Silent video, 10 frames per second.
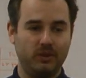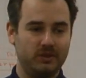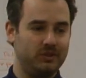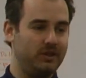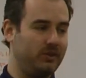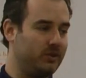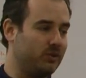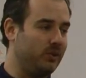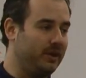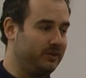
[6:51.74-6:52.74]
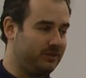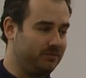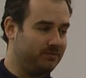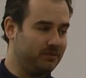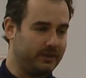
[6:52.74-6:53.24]
don't steal your cookies.
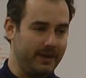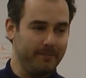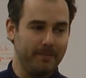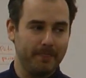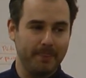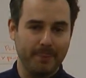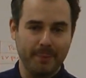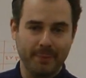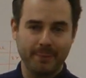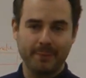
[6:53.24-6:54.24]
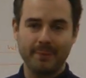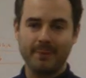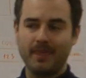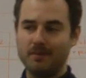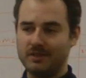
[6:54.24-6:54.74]
Okay?
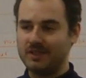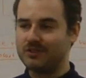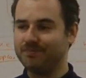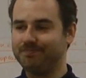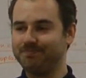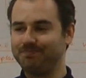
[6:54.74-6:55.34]
Makes sense?